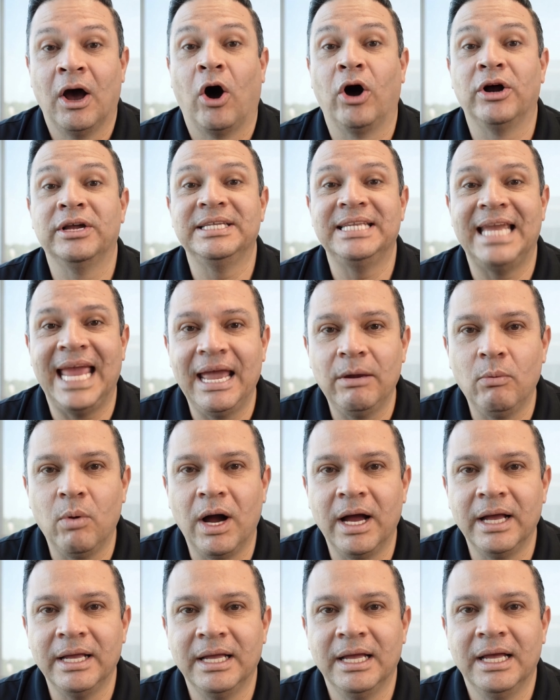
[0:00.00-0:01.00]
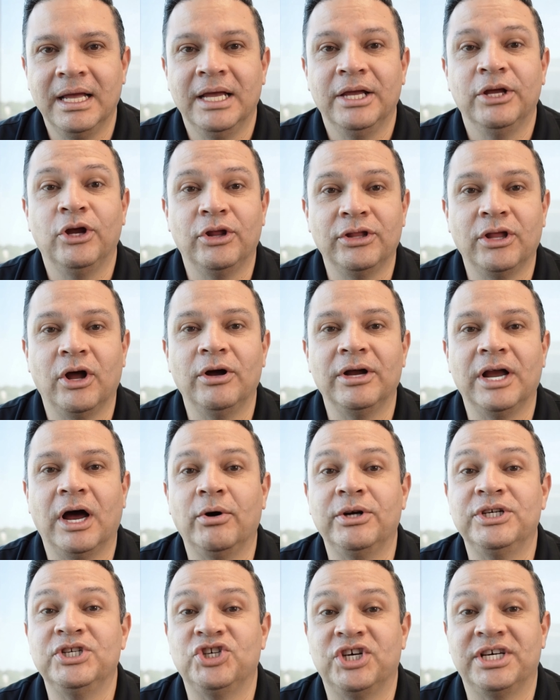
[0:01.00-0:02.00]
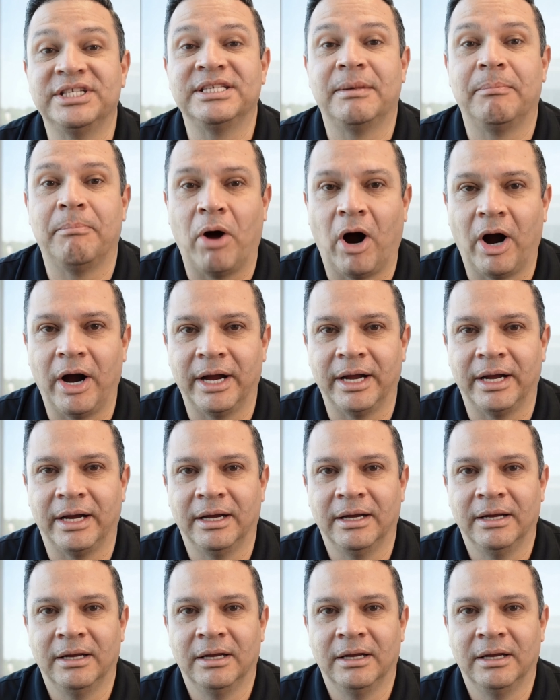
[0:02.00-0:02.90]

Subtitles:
On day one, your logo is just a mark.